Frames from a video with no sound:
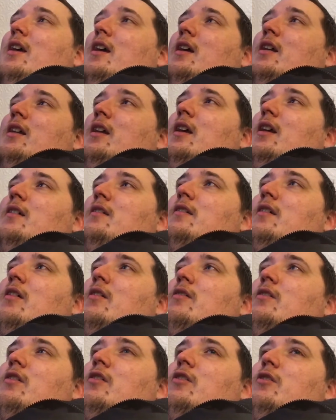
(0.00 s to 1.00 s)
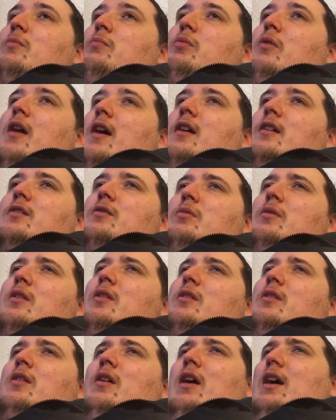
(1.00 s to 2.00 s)
and he's known to do pranks with,
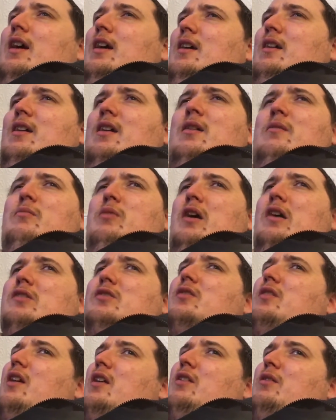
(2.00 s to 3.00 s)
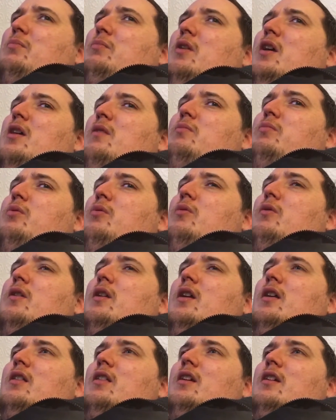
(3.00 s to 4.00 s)
like, pranks on other people,
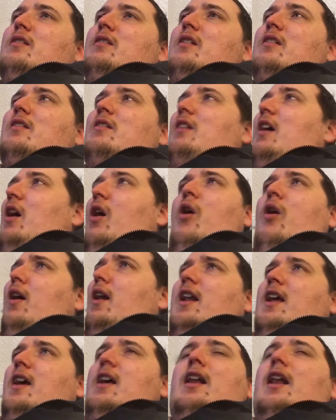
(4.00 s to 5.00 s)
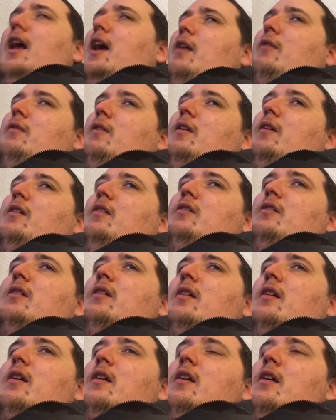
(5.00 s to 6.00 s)
and he thinks it's highly hilarious.
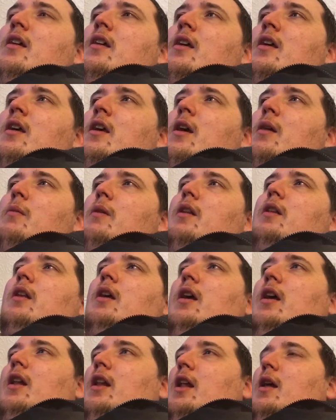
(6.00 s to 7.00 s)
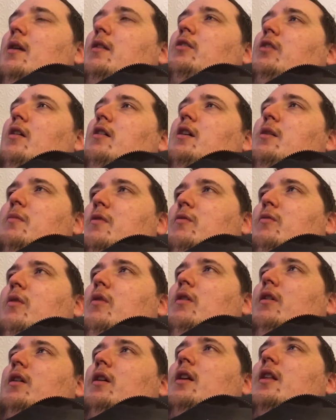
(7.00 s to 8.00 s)
I mean, don't get me
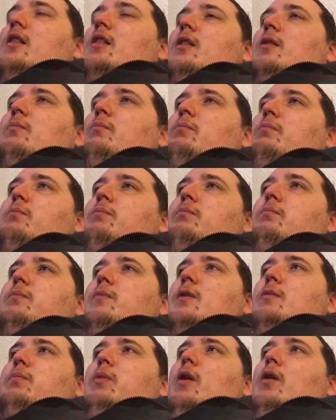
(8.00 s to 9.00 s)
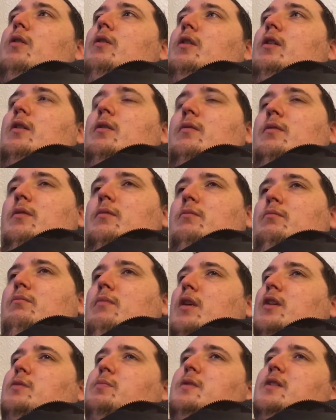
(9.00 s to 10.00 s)
wrong, the bloke
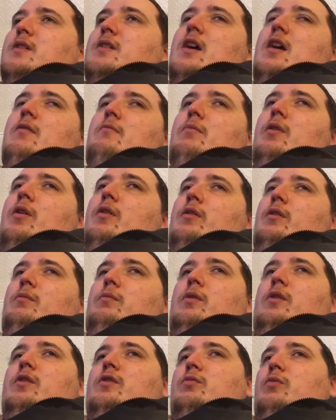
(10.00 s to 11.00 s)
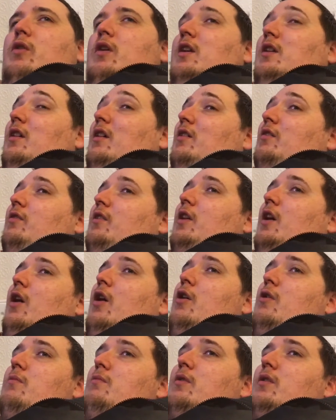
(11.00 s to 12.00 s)
must be a sound bloke, because what he does for the
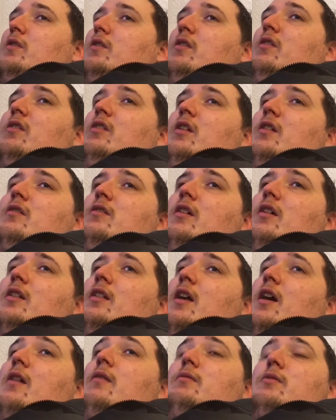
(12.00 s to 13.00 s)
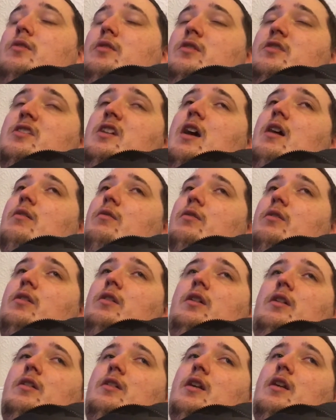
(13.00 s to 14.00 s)
homeless and things like that, sound
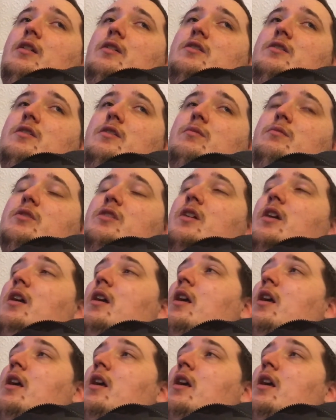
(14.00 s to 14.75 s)
in that sense.